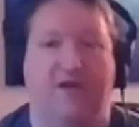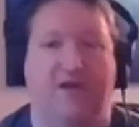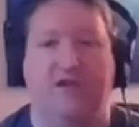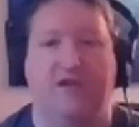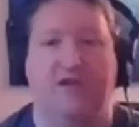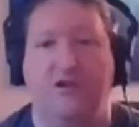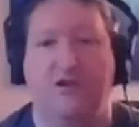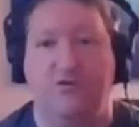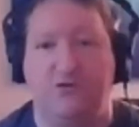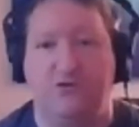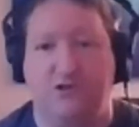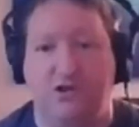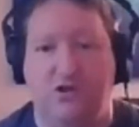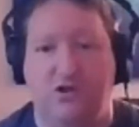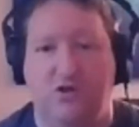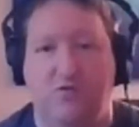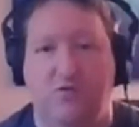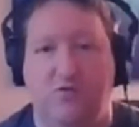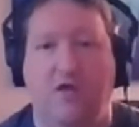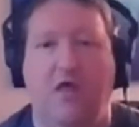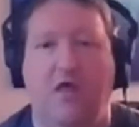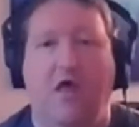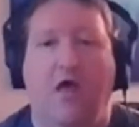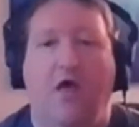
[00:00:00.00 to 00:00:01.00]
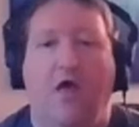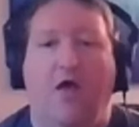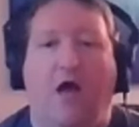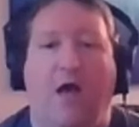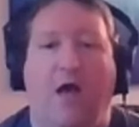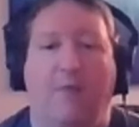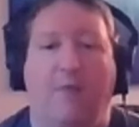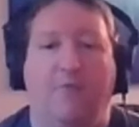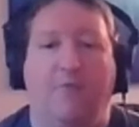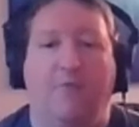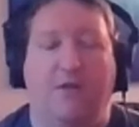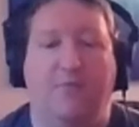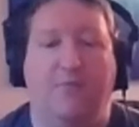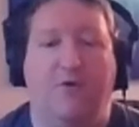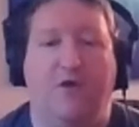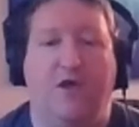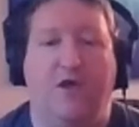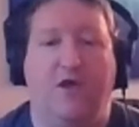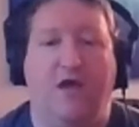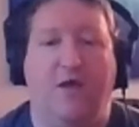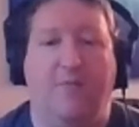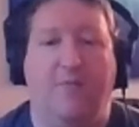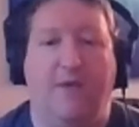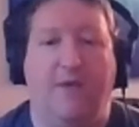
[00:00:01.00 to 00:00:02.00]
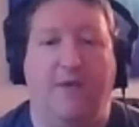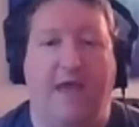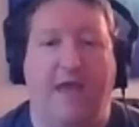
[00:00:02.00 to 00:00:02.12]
and YouTube, I'm going to put up